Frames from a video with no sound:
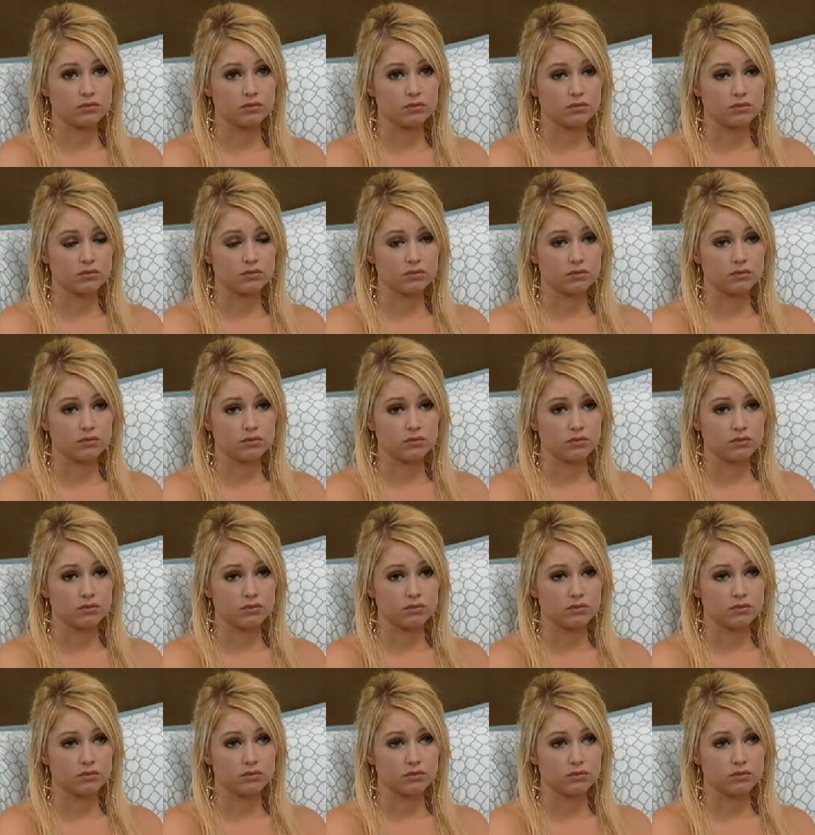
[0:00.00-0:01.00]

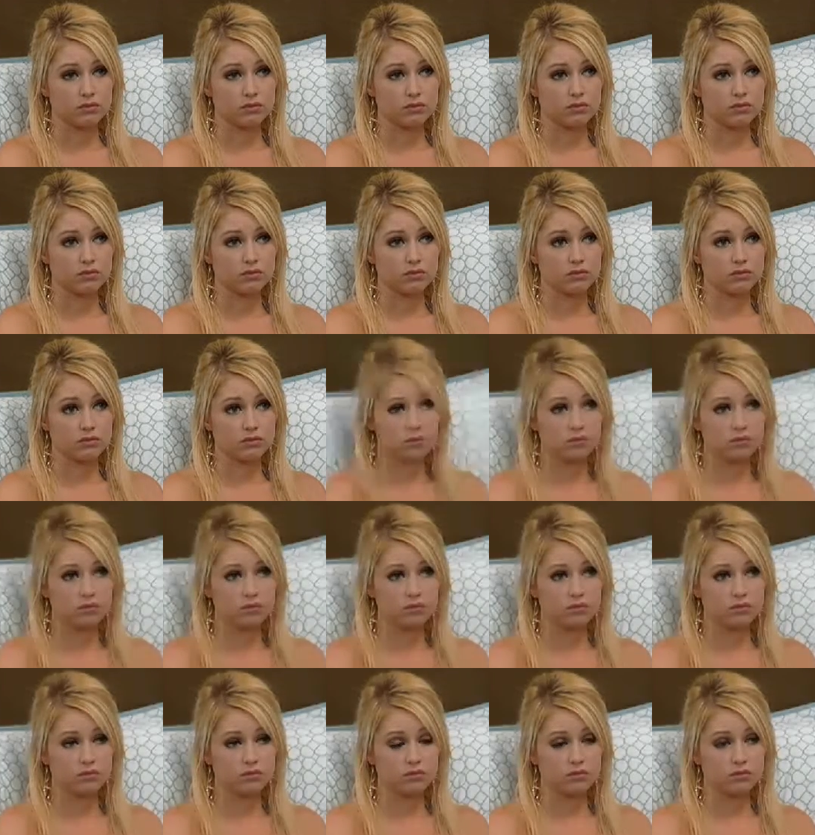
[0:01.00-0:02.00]

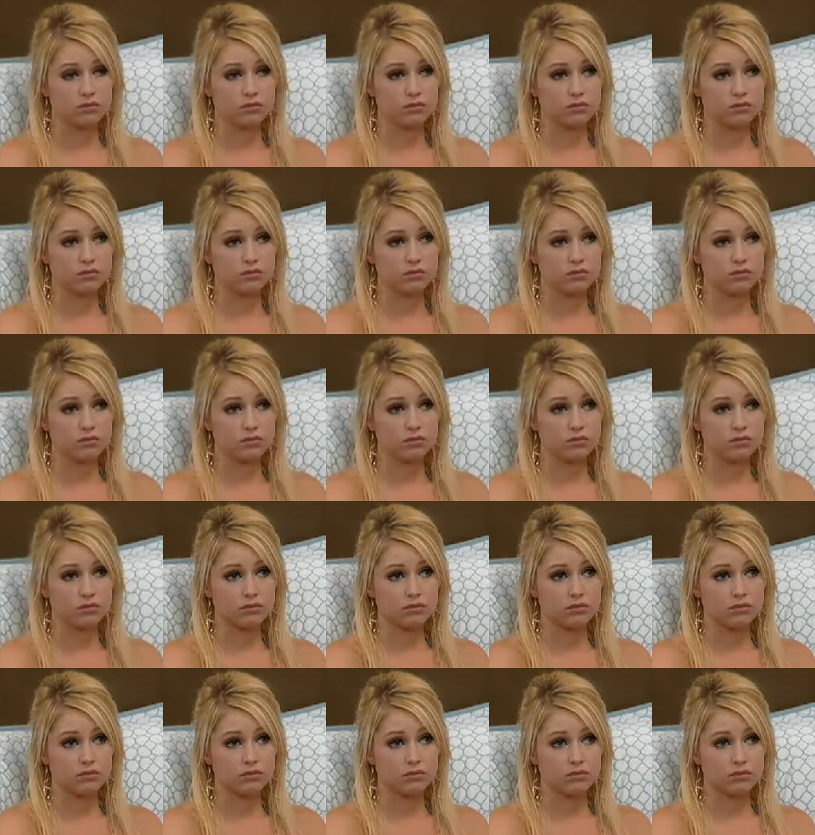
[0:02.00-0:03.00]

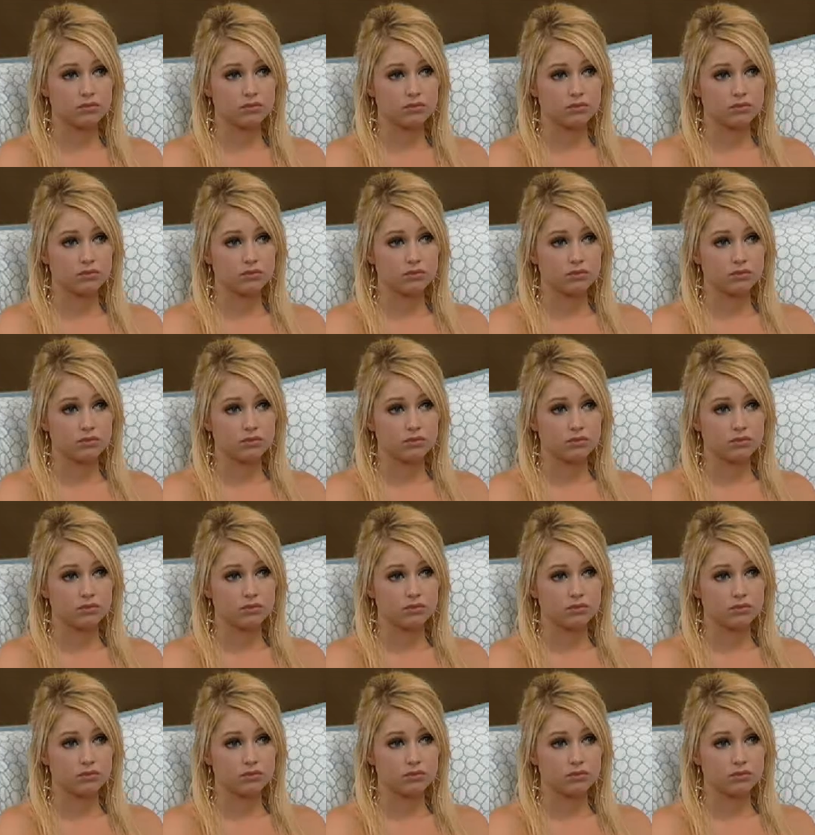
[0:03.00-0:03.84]
(no one is talking)